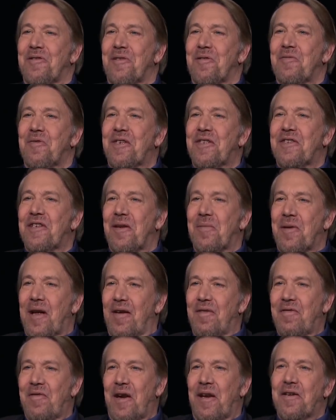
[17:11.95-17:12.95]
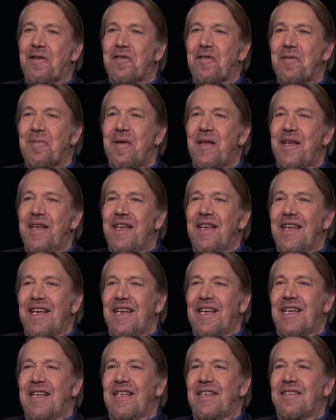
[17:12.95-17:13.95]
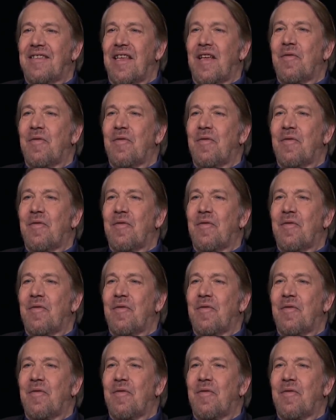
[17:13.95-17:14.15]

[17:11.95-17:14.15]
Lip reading: And the reason I'm not fond of them is